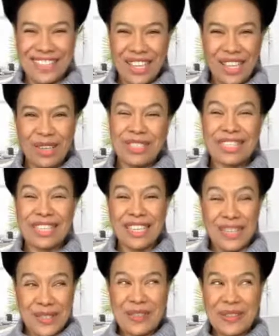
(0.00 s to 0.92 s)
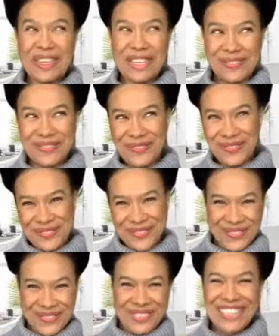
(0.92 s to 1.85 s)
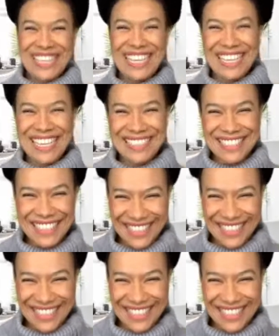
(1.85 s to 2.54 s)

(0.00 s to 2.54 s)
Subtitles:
And we say, okay, we take it.